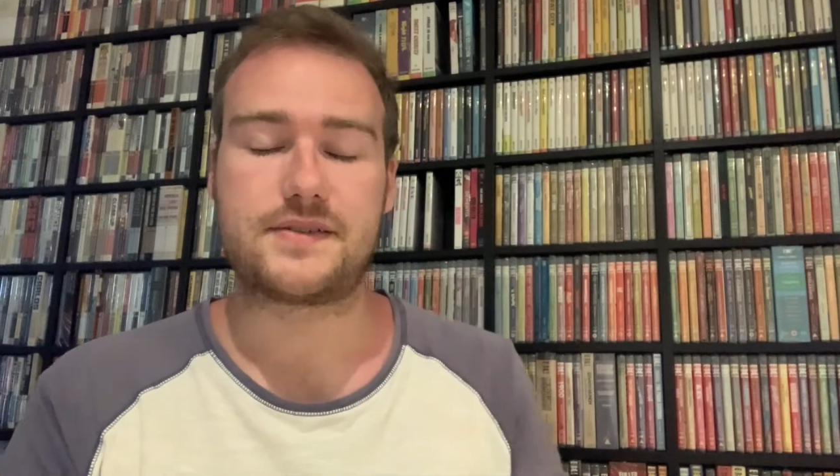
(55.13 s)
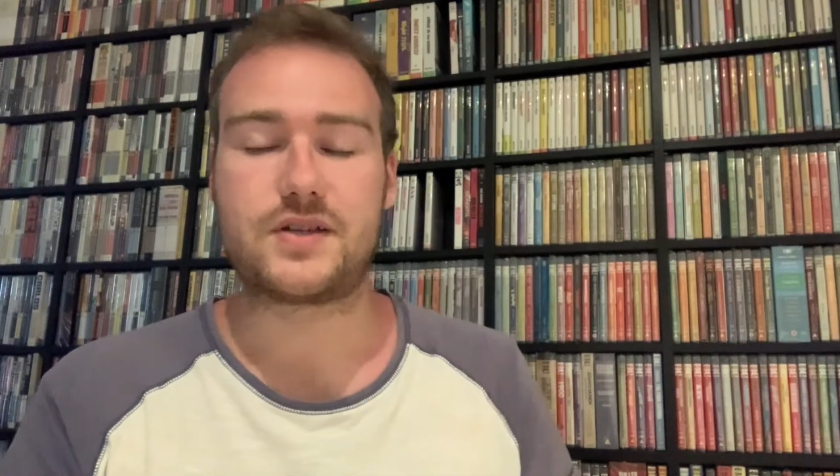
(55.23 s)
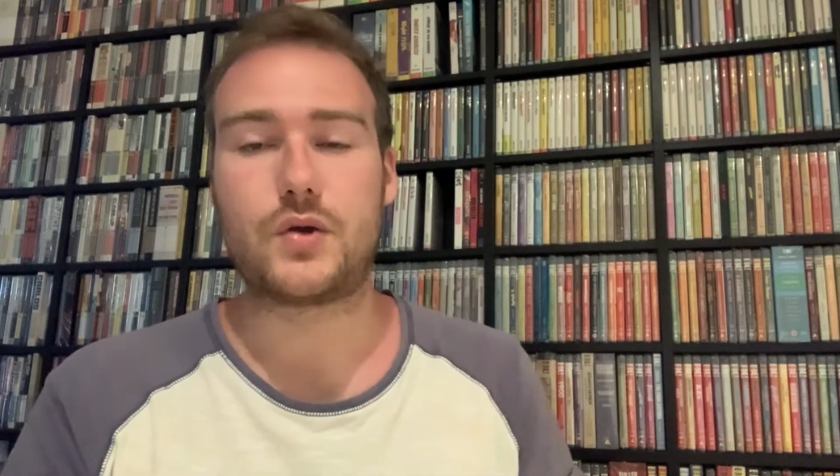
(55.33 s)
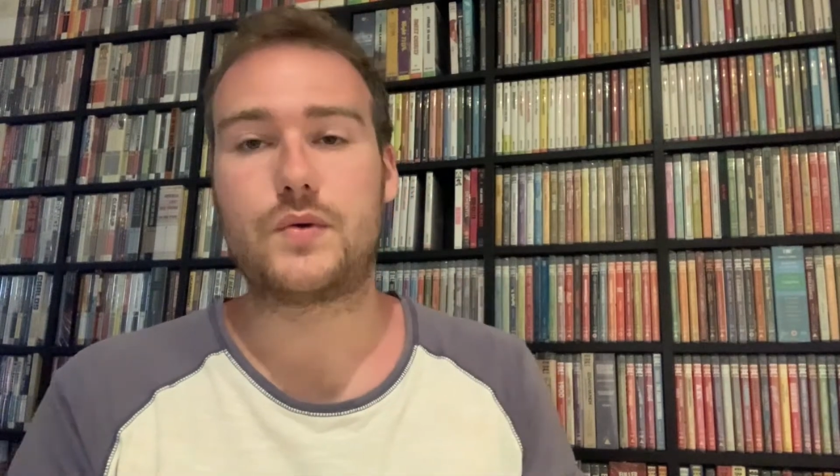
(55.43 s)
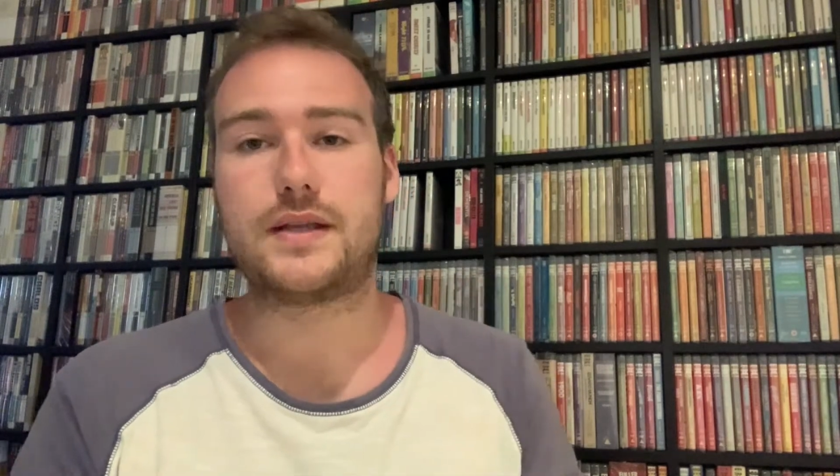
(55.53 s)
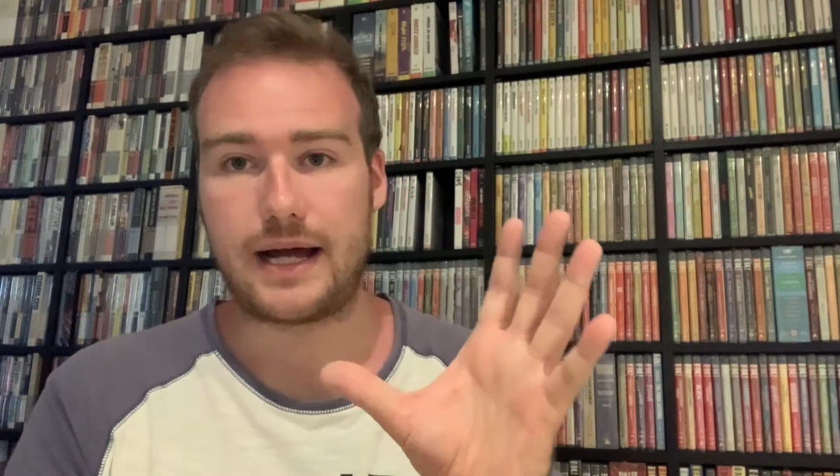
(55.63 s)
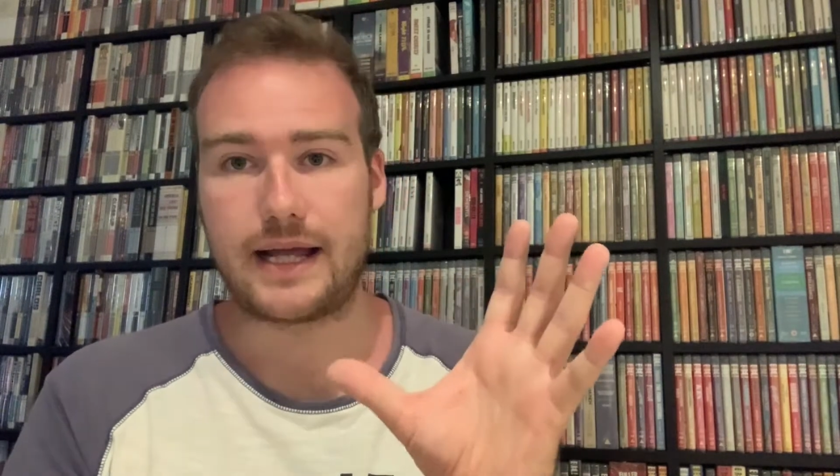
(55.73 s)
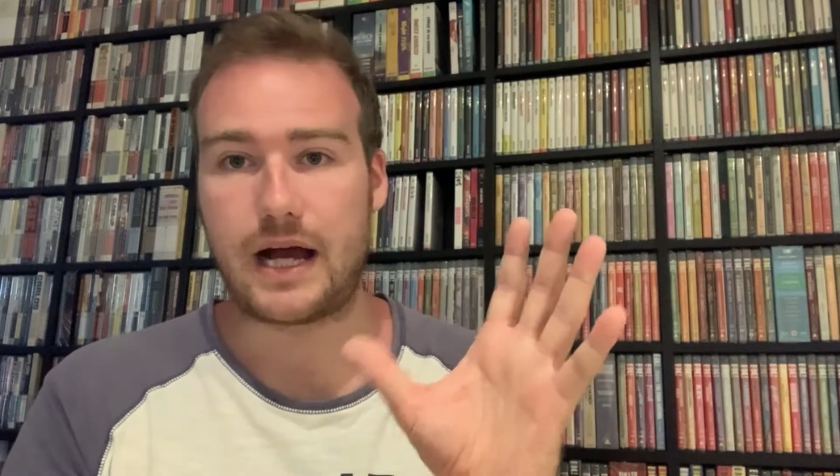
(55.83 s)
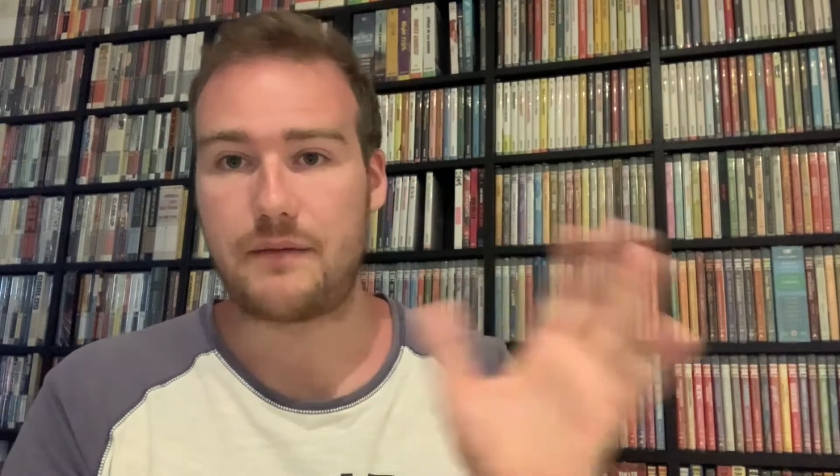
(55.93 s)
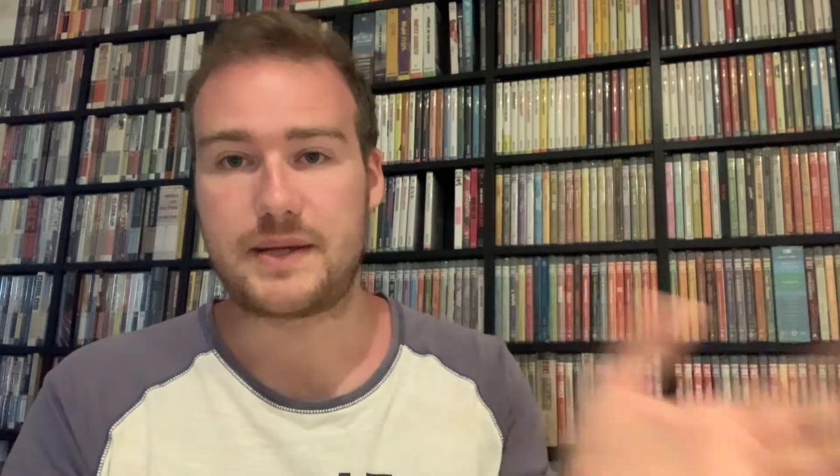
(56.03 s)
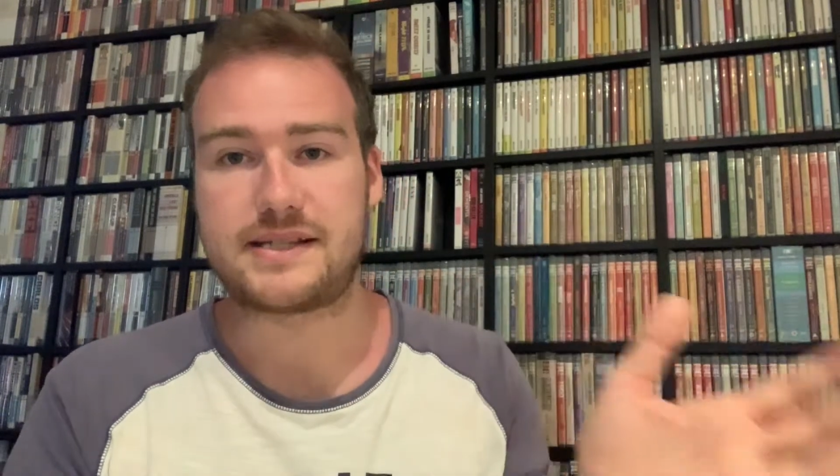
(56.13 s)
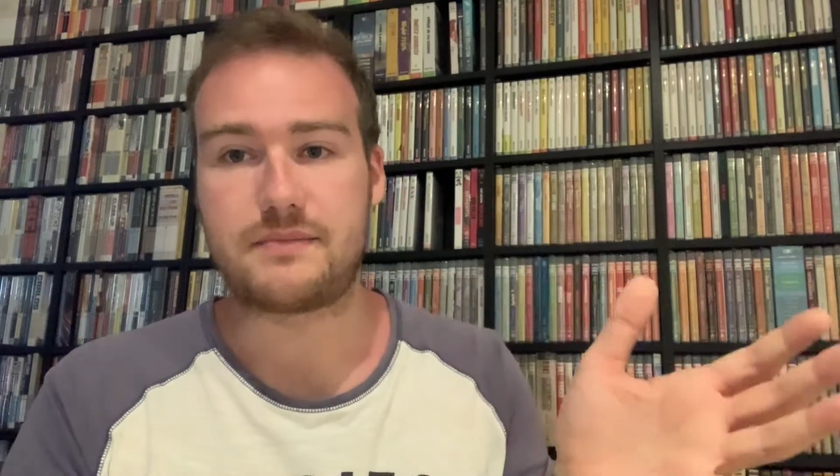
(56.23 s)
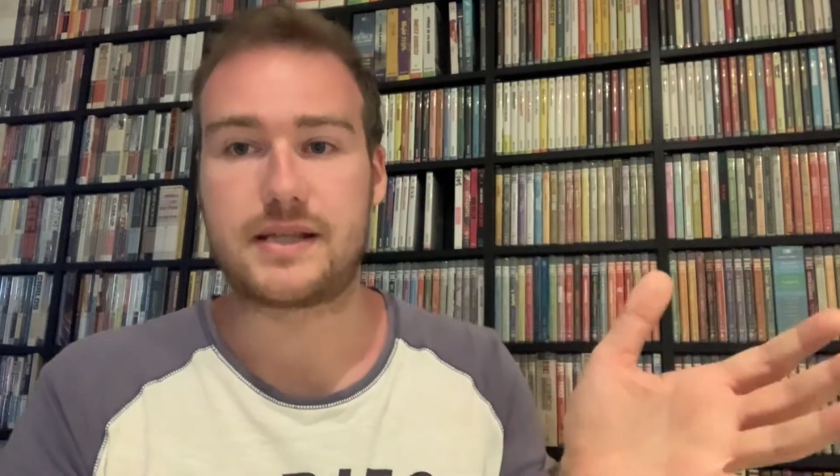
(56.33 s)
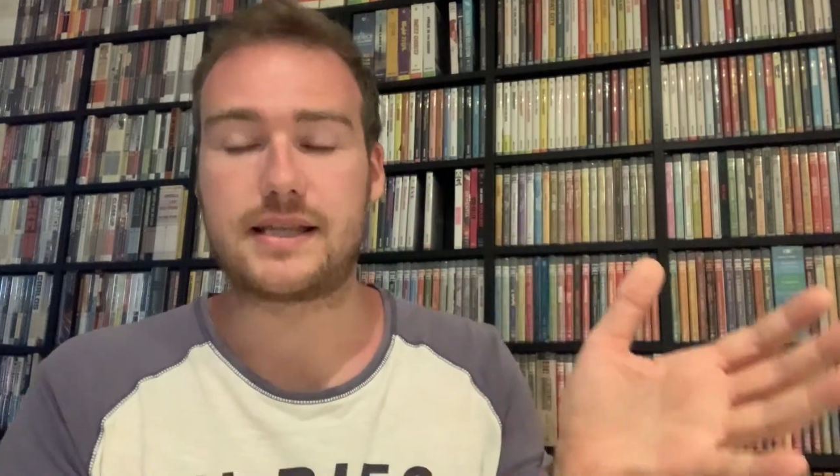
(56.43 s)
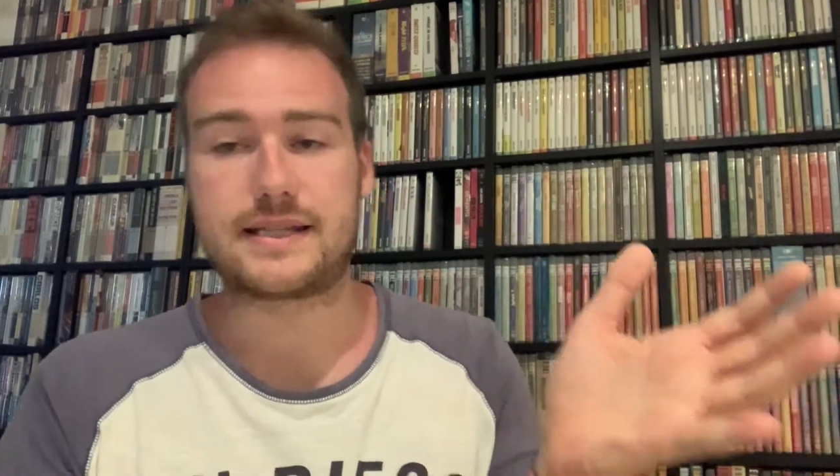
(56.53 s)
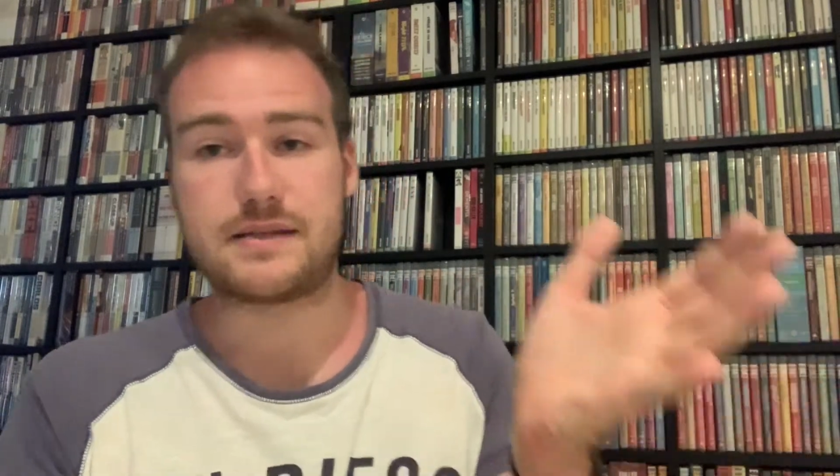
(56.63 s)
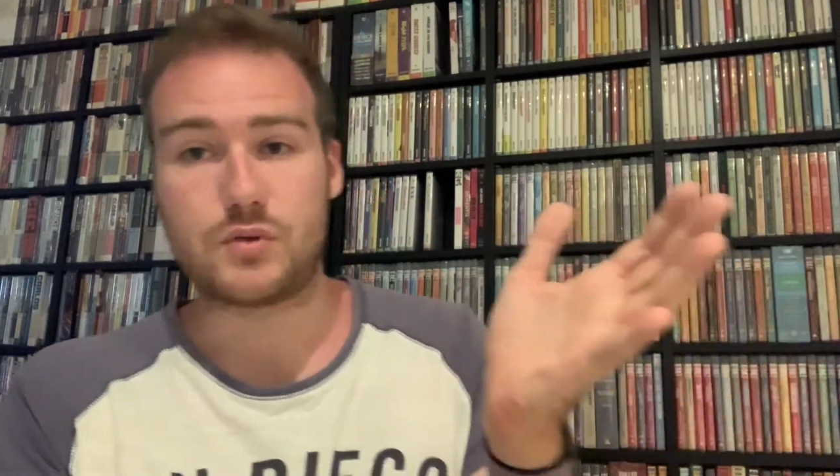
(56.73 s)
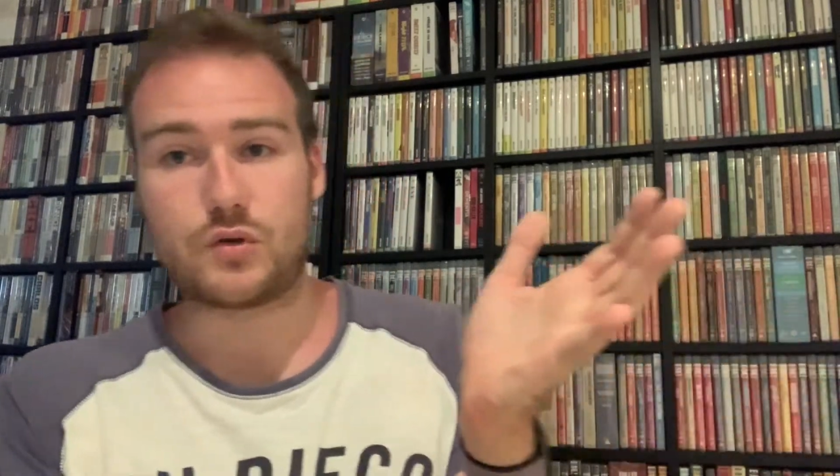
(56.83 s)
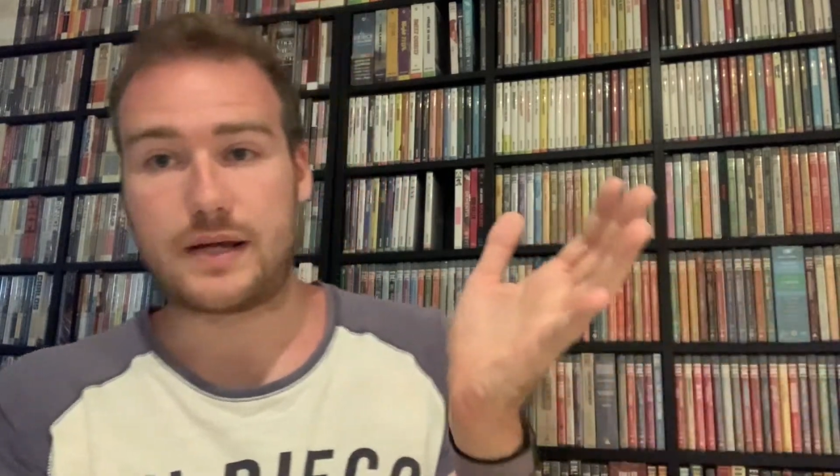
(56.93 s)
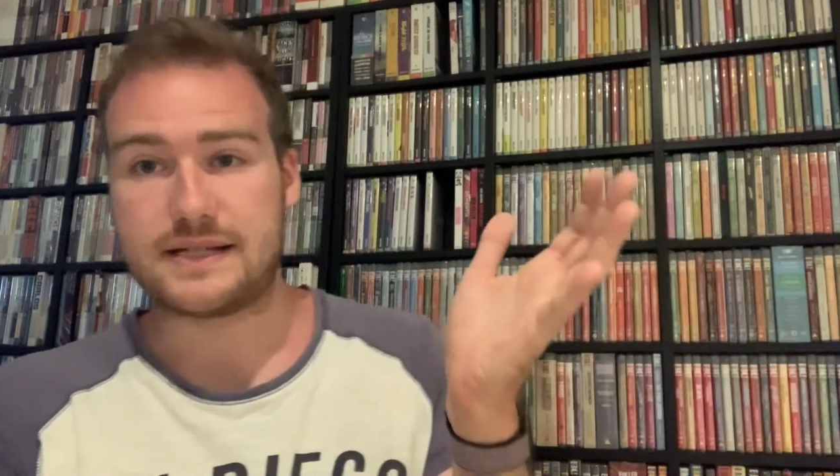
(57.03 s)
So I've basically been collecting
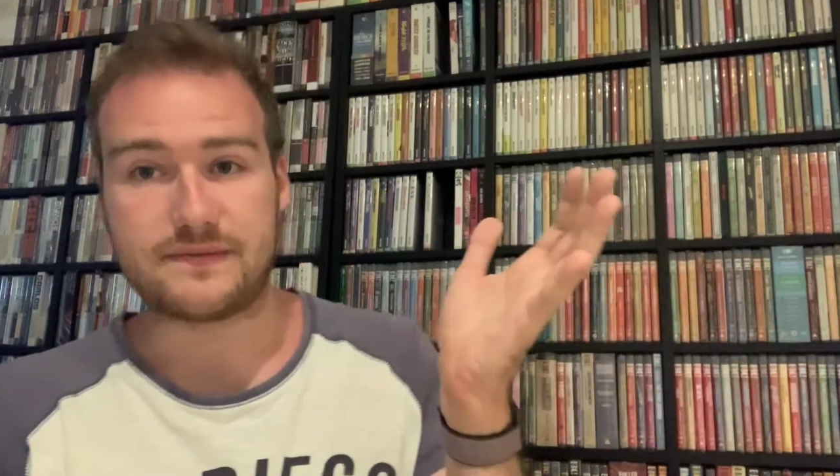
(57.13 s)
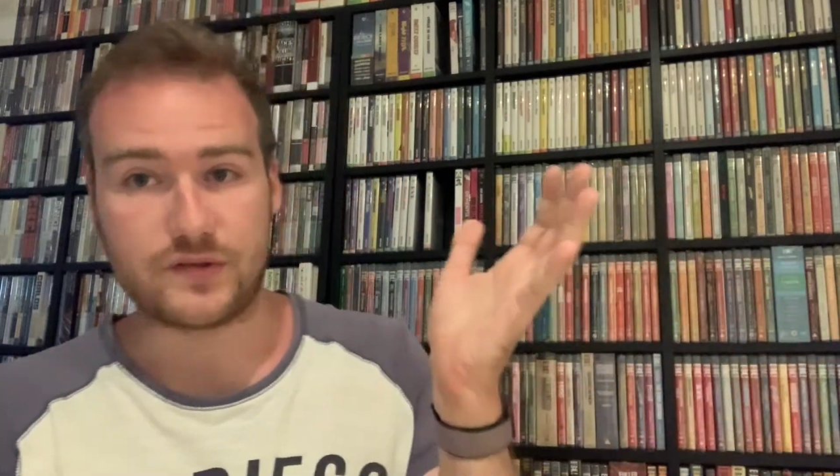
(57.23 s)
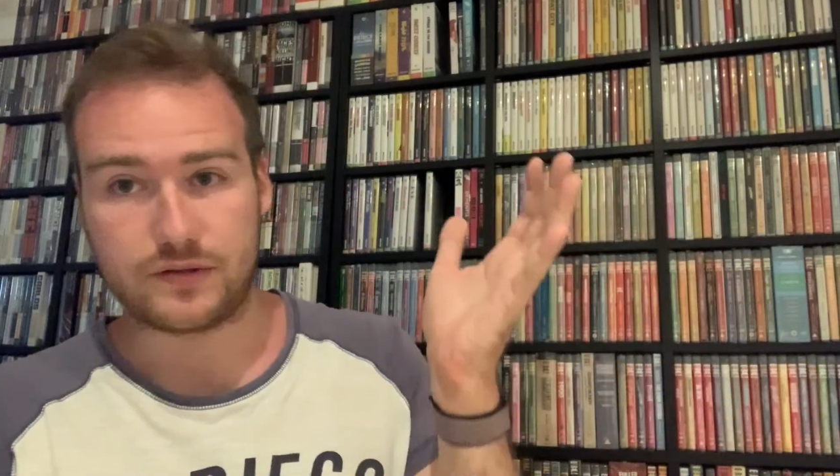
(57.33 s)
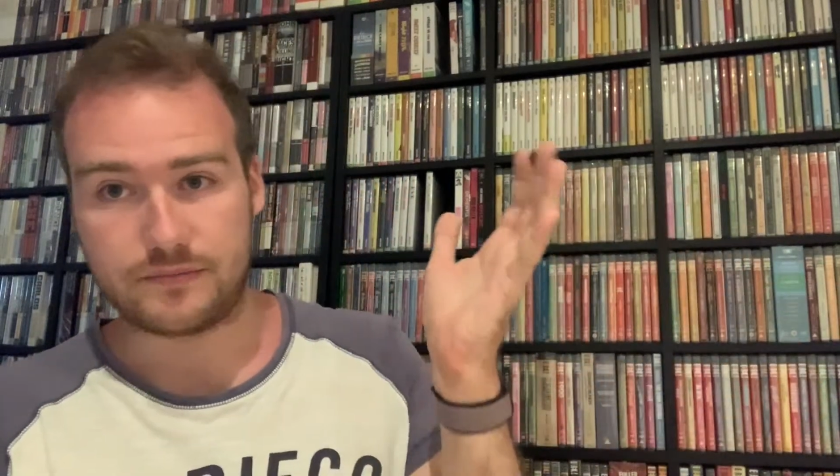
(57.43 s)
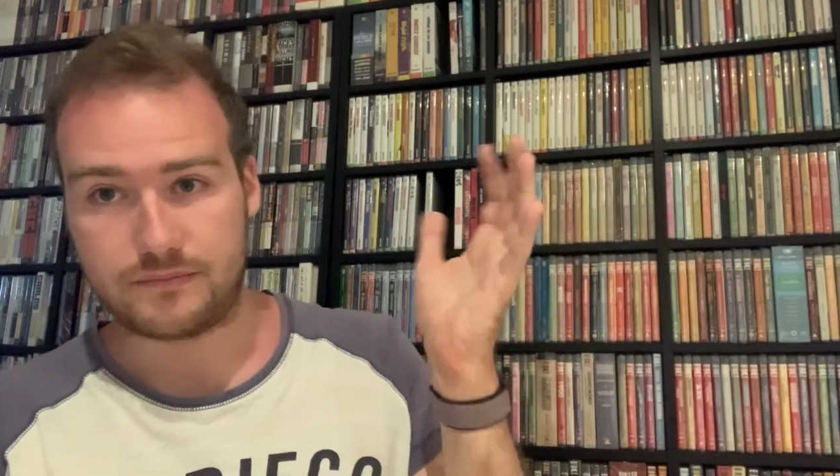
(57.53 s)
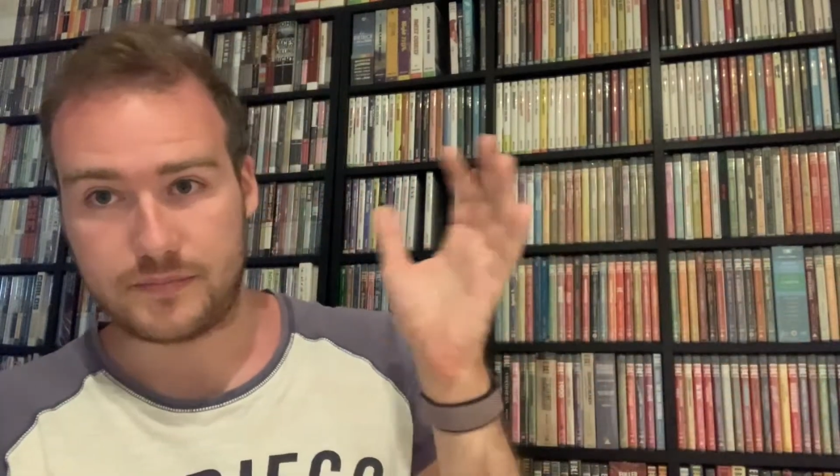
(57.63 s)
Blu-rays for,